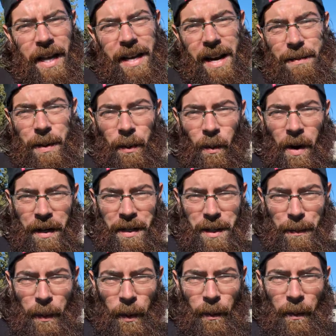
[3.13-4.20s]
and I've been wanting to
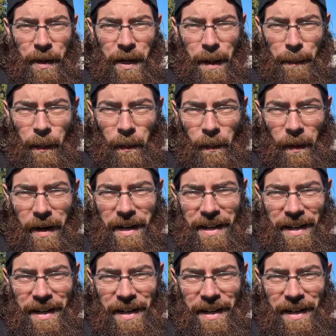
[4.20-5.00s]
put one up right